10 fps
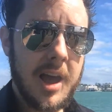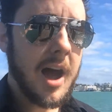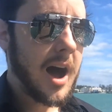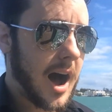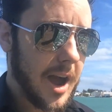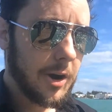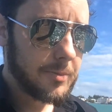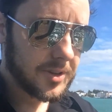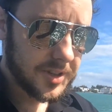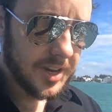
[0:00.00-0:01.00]
But
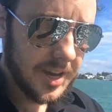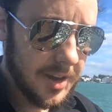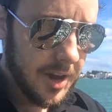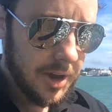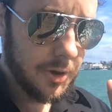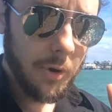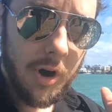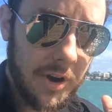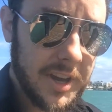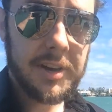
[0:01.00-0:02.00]
enough for one
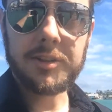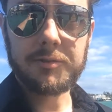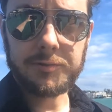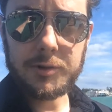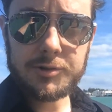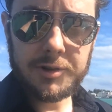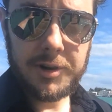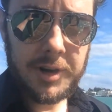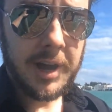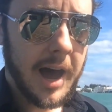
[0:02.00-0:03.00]
day. I think I've
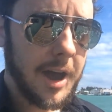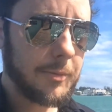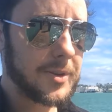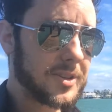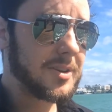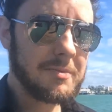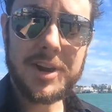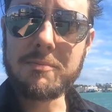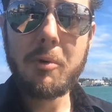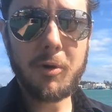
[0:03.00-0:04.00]
honestly
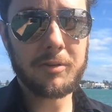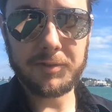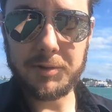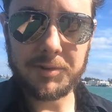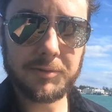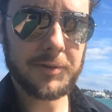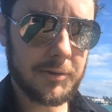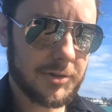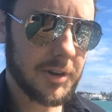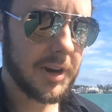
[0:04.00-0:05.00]
preached a little bit longer
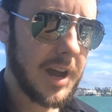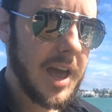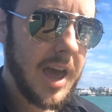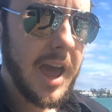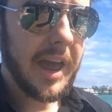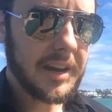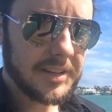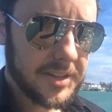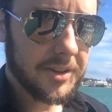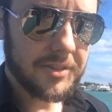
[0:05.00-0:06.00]
than any of you can
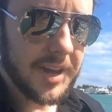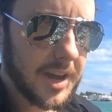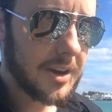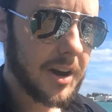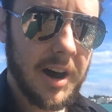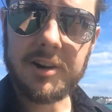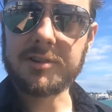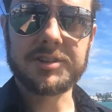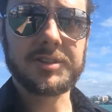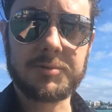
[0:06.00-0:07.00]
probably stand at this
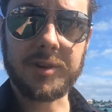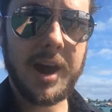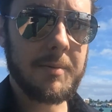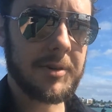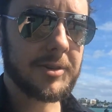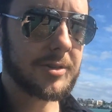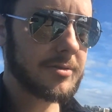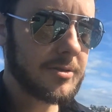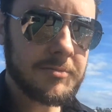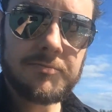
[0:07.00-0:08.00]
point. I just
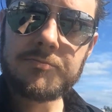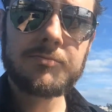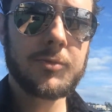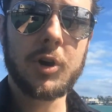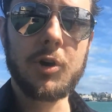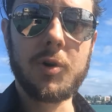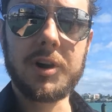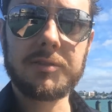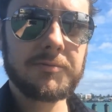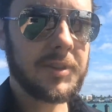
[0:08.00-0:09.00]
want to thank you again
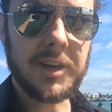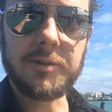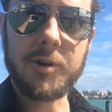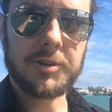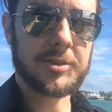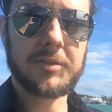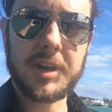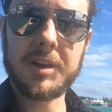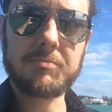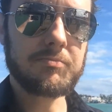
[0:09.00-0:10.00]
so very much for
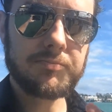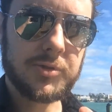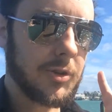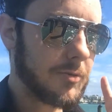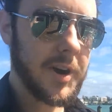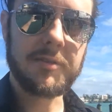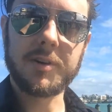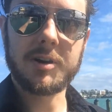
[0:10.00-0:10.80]
100 subscribers.